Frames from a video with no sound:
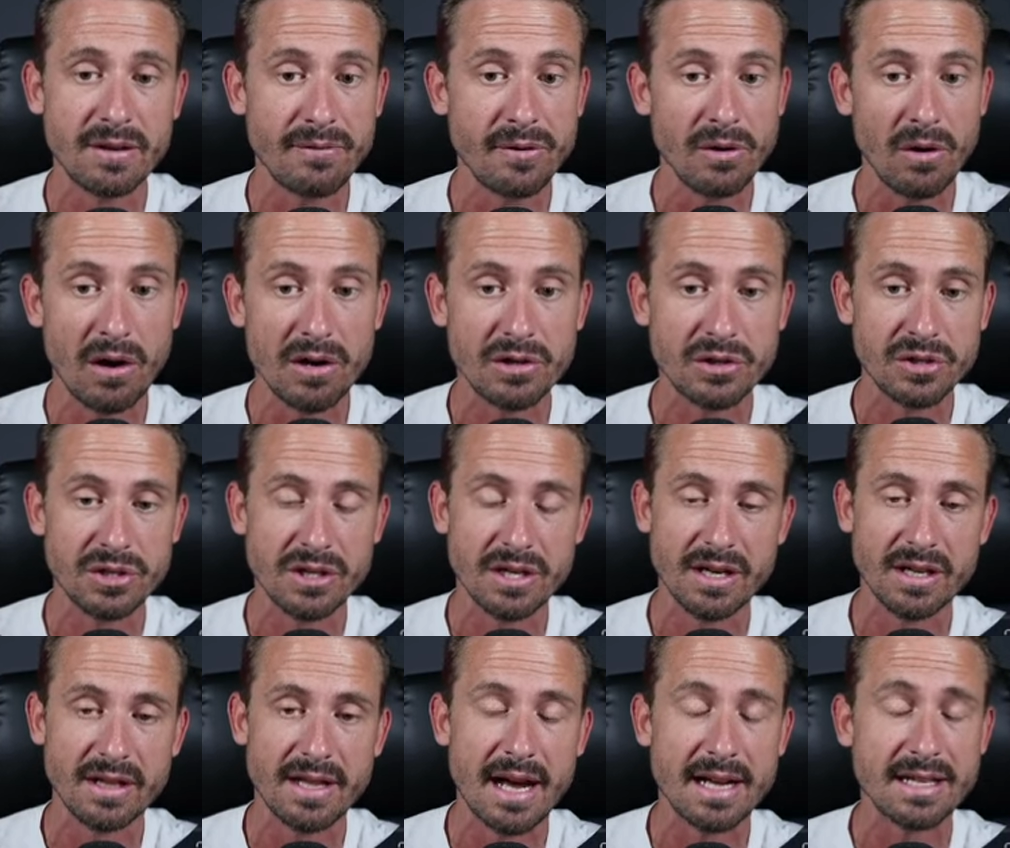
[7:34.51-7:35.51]
If you are
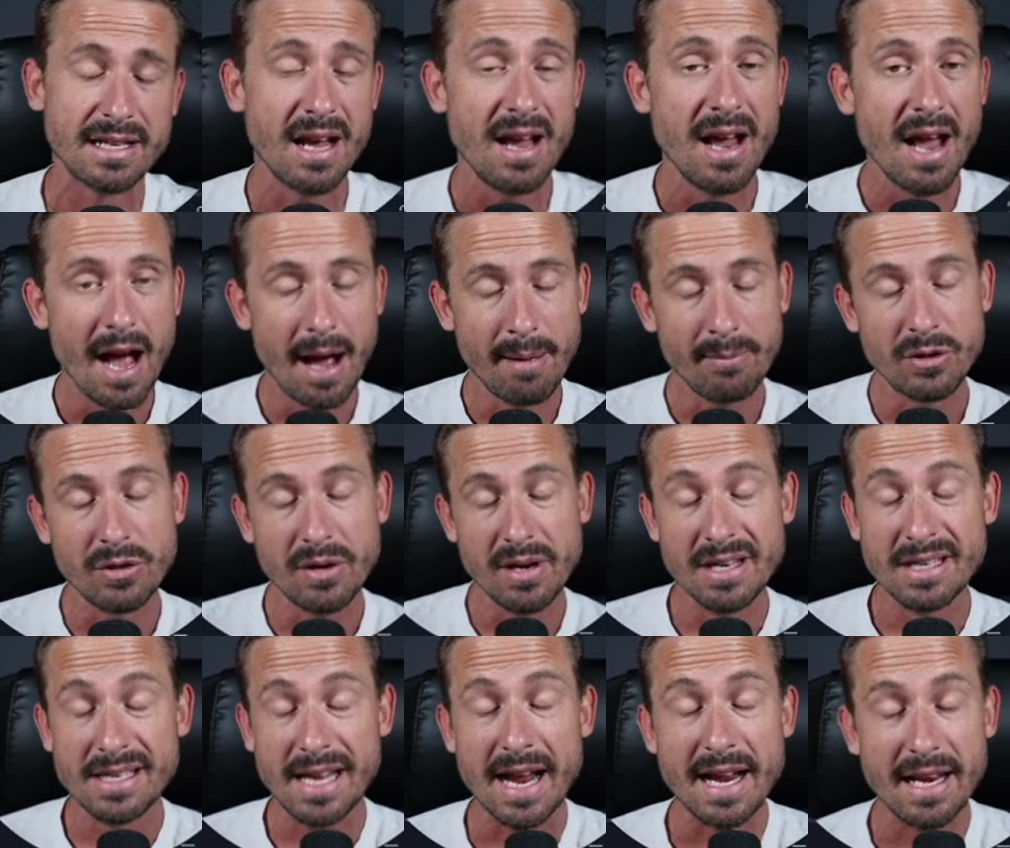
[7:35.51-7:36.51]
interested in that, I'm
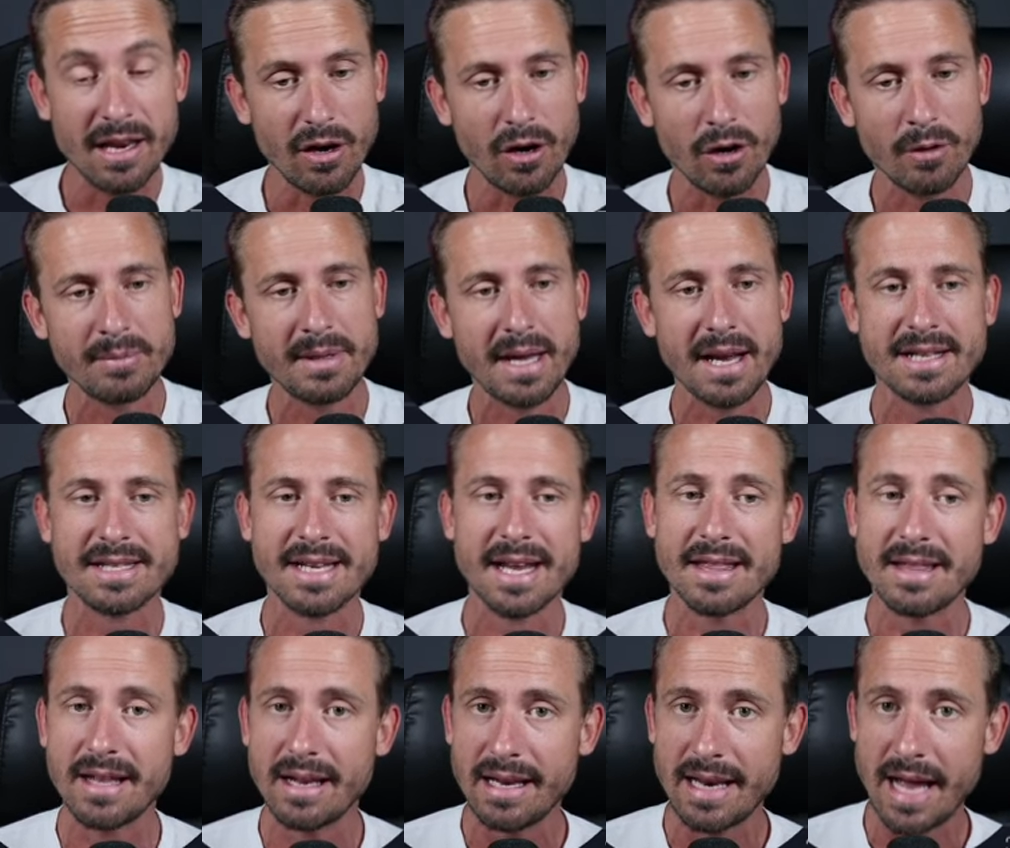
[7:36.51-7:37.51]
doing daily updates
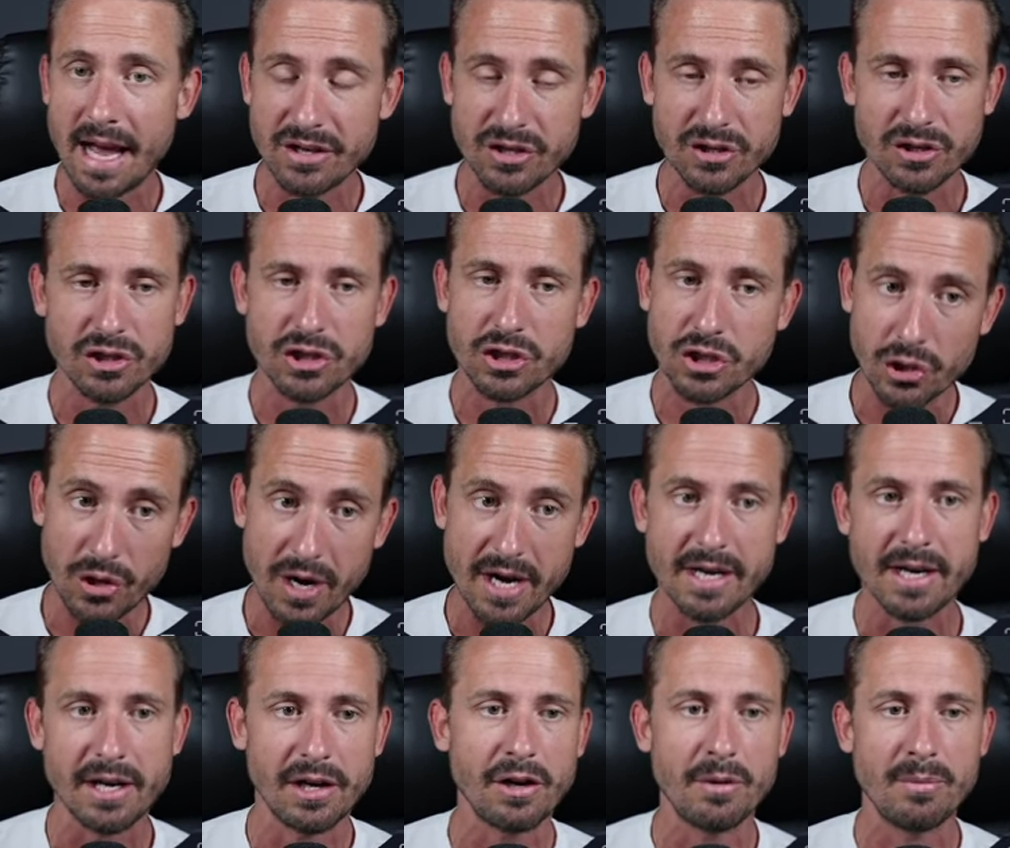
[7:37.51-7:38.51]
in the Legends
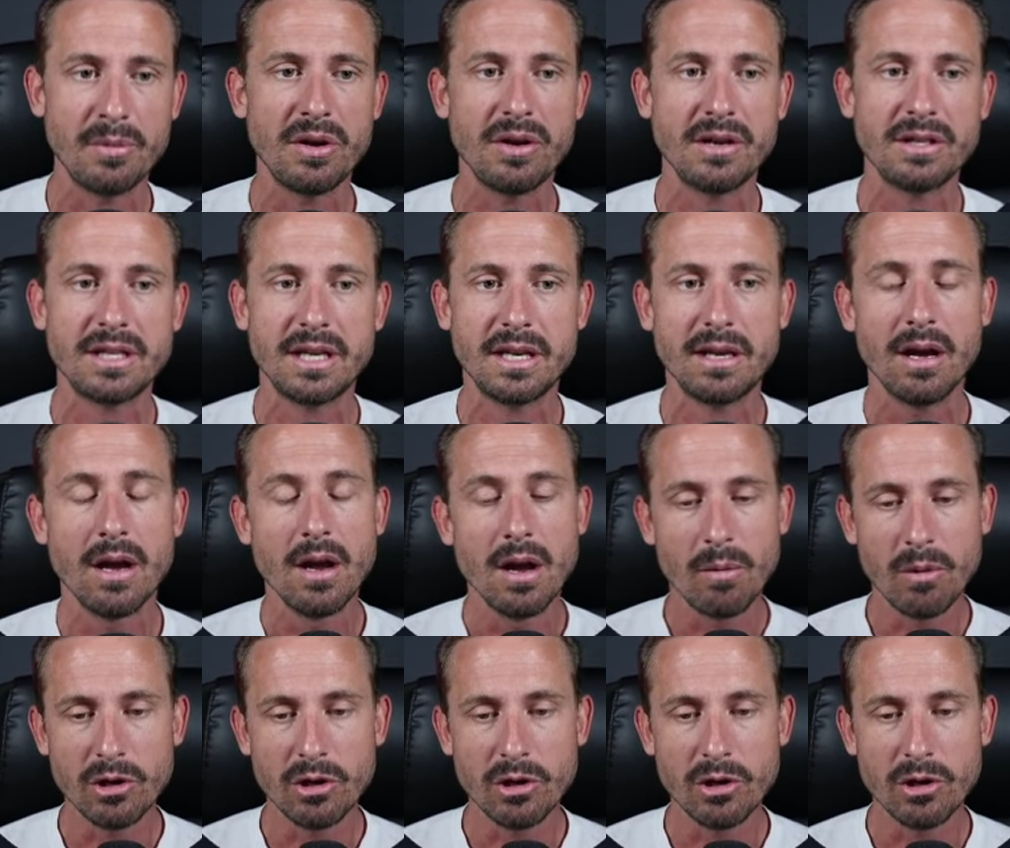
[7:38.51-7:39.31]
trading community.